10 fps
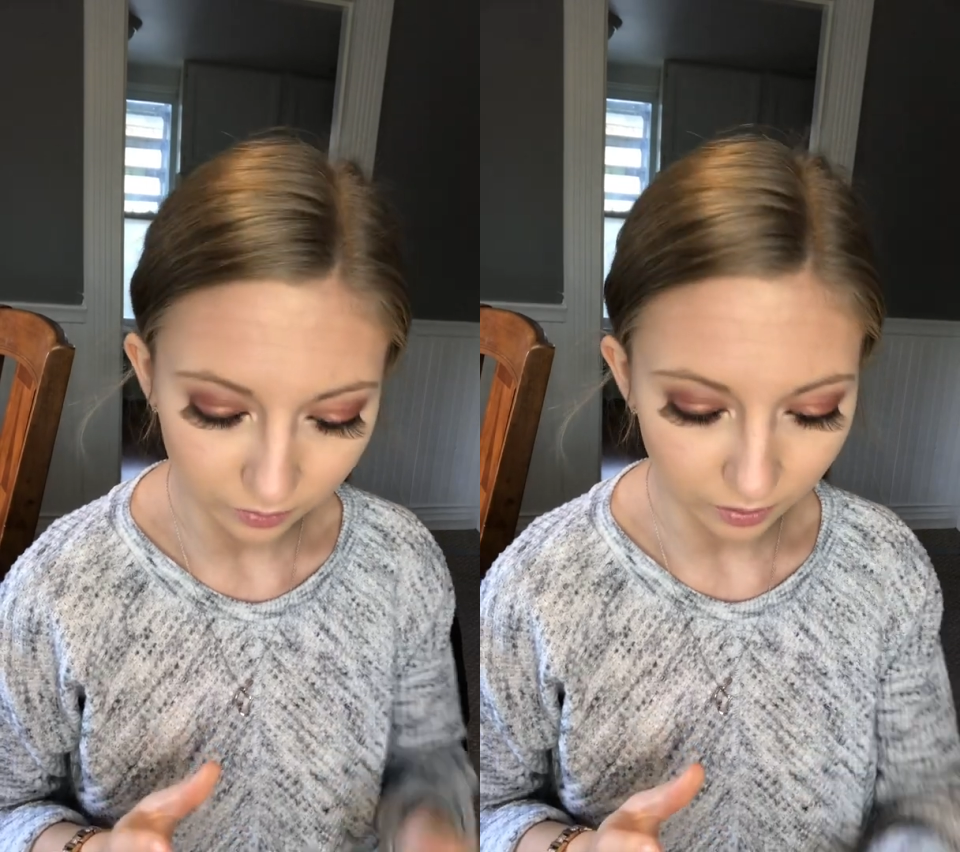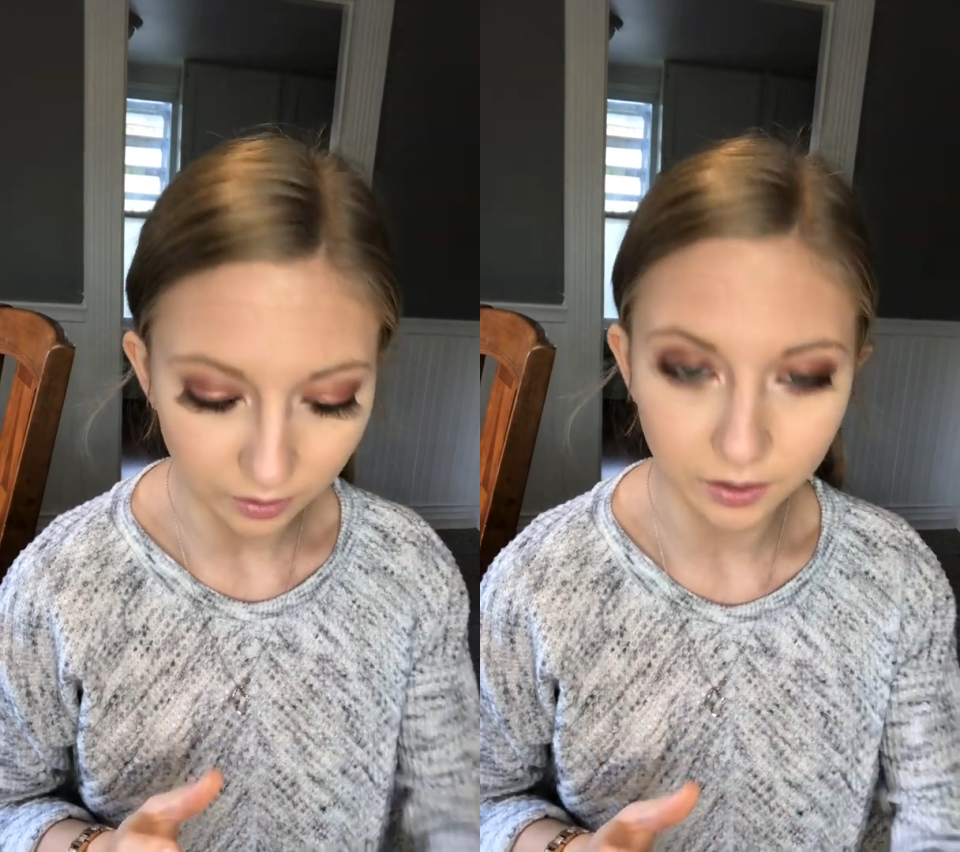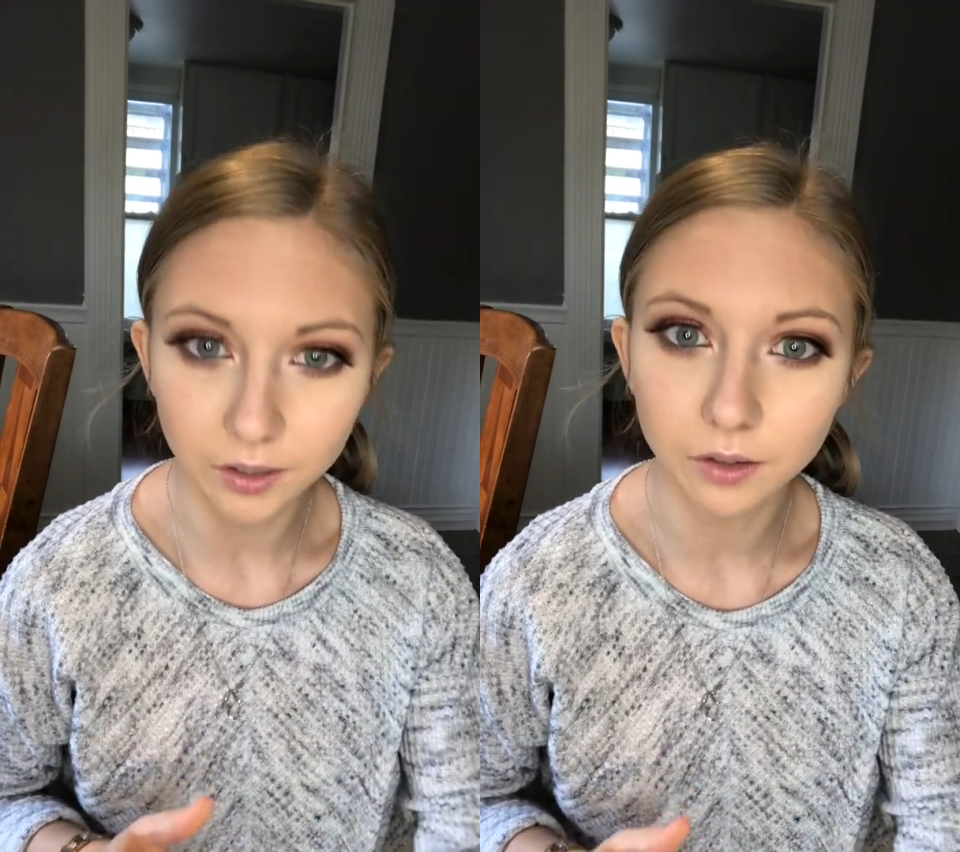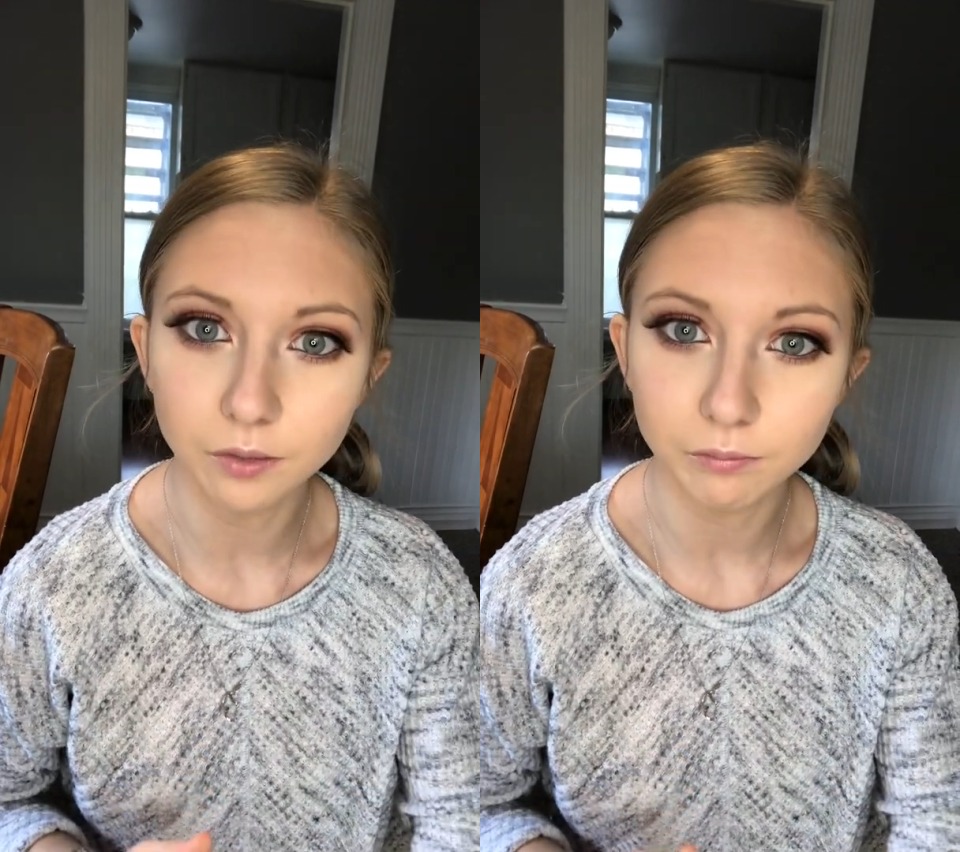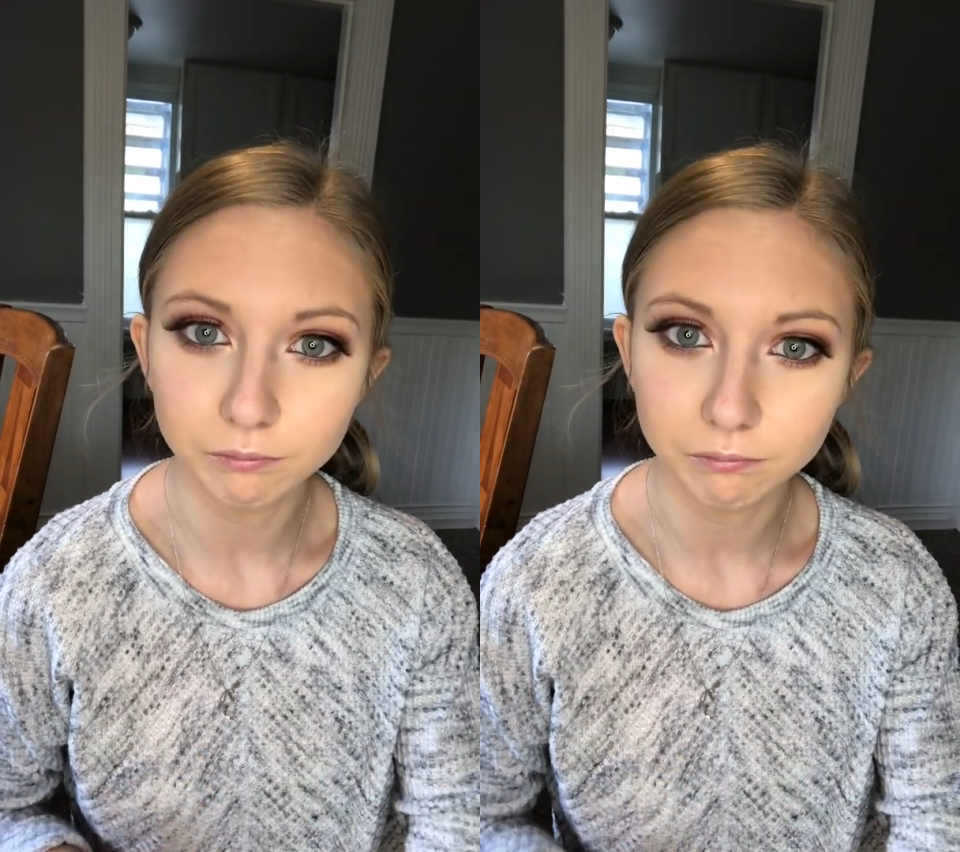the
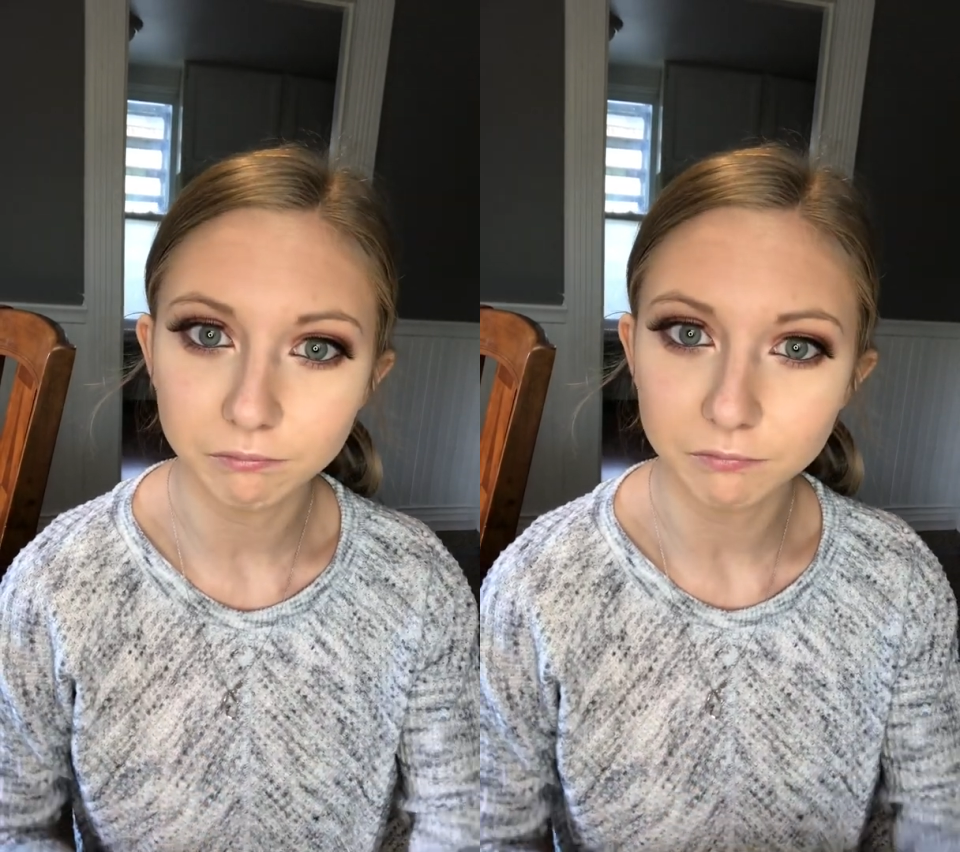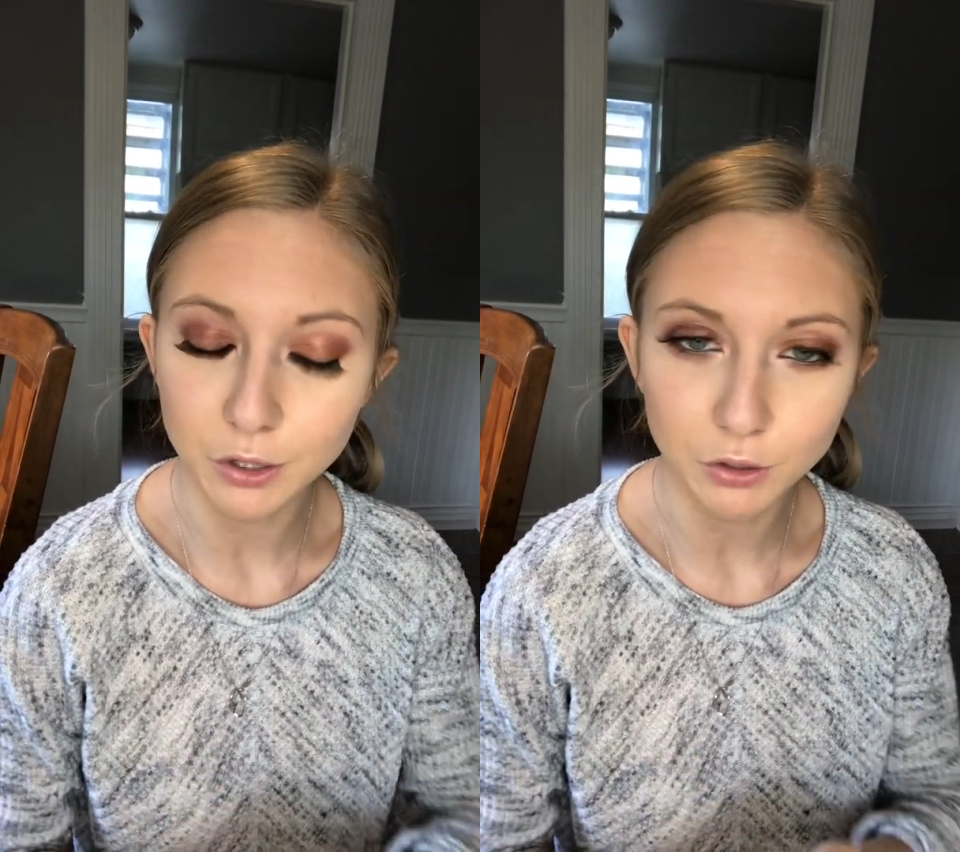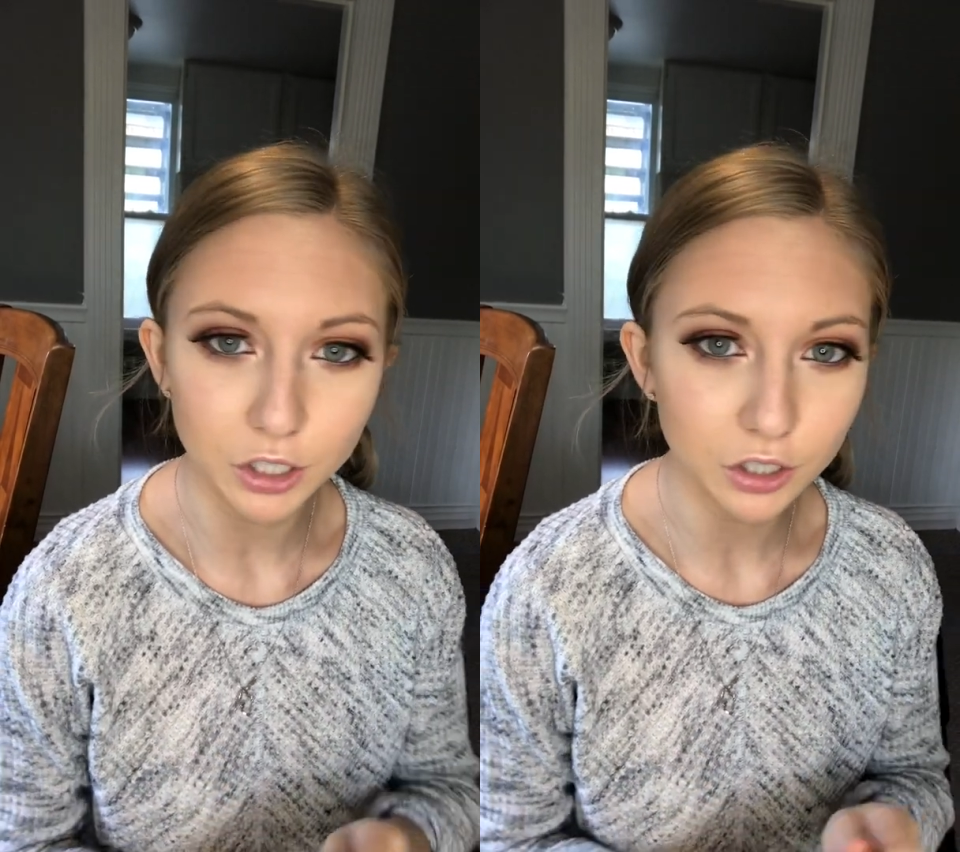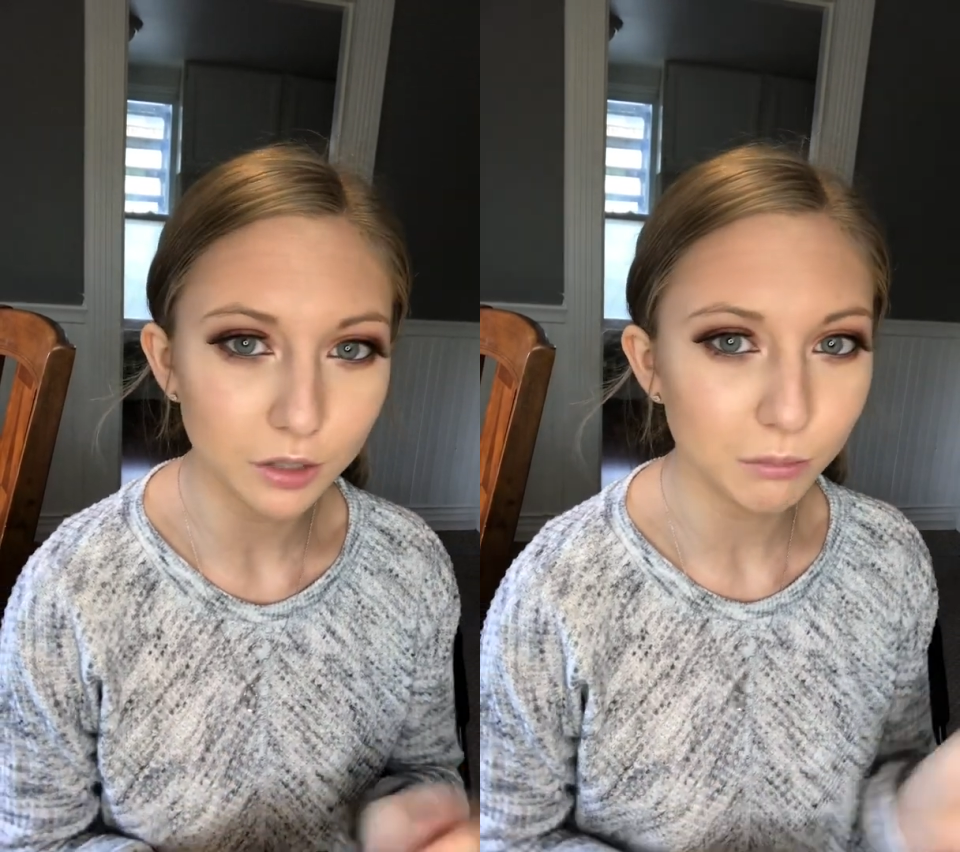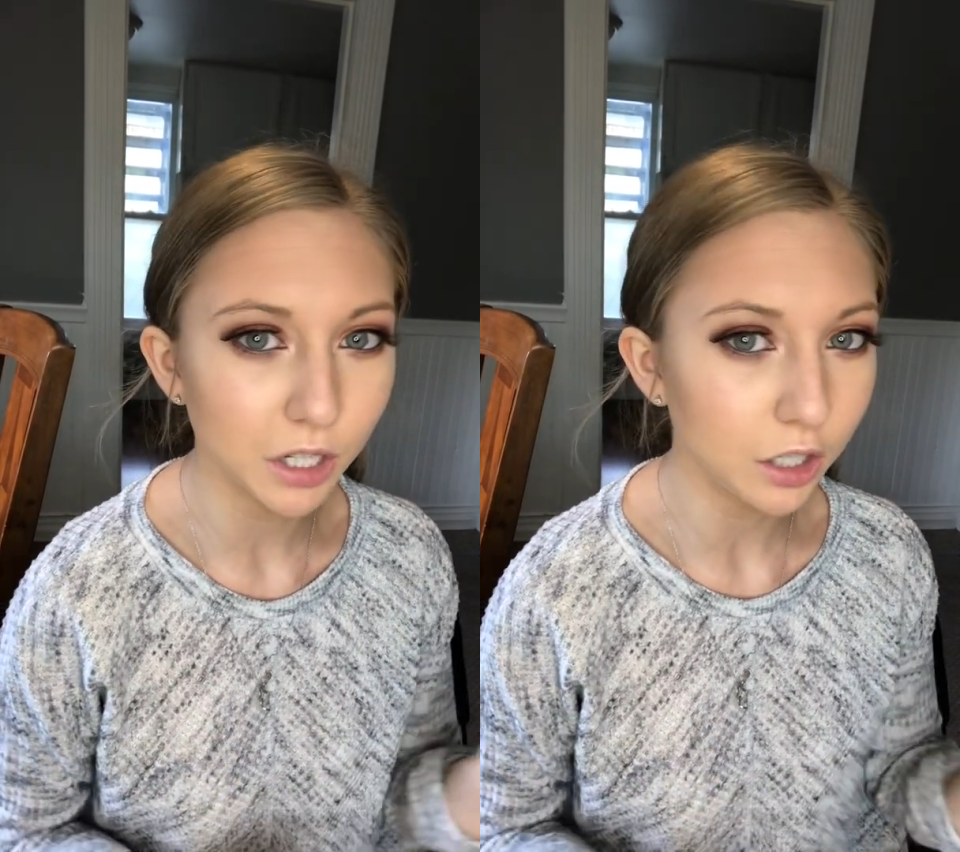foundation
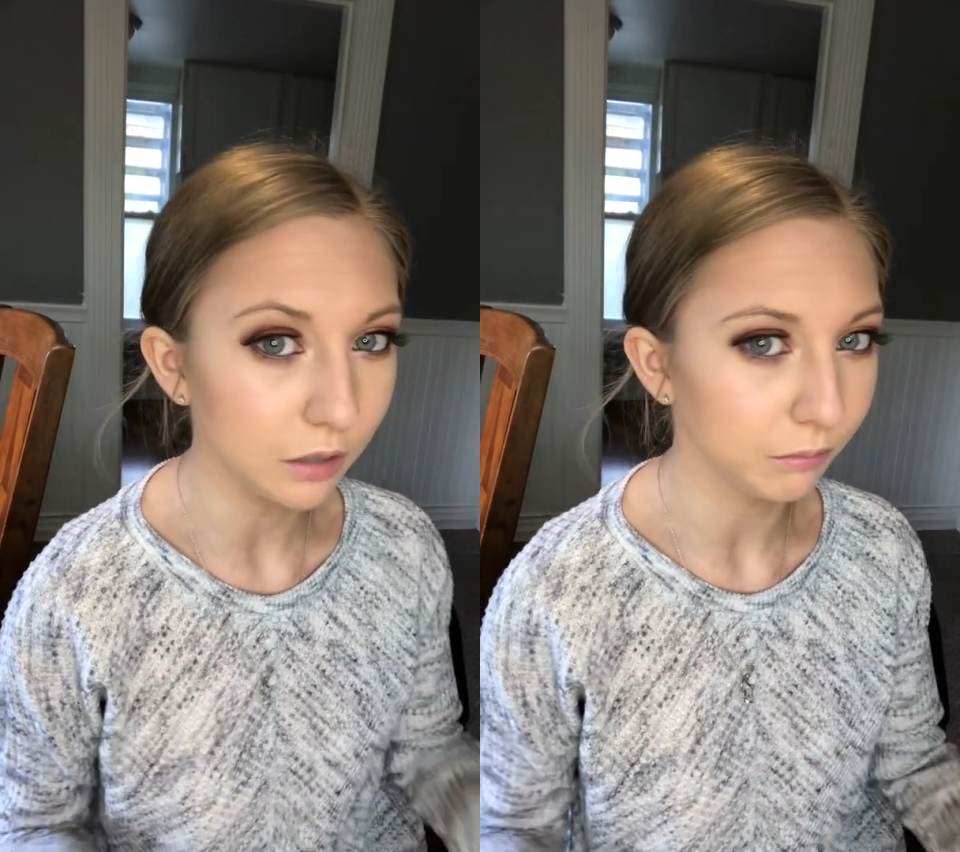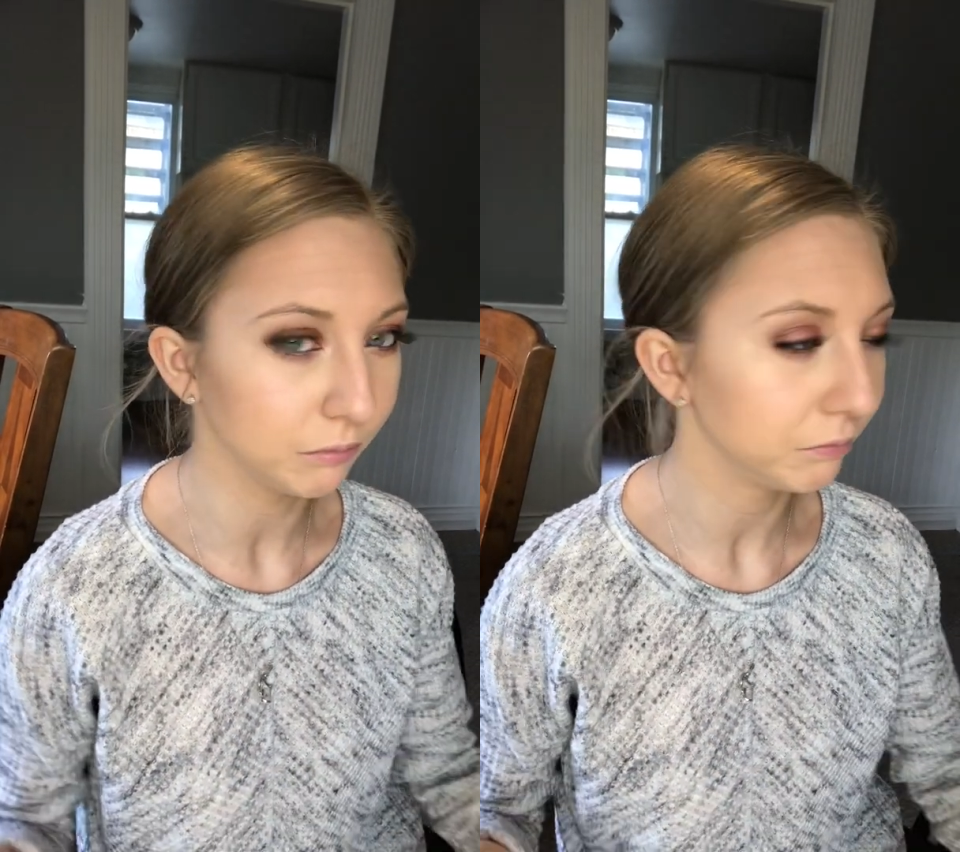and makeup.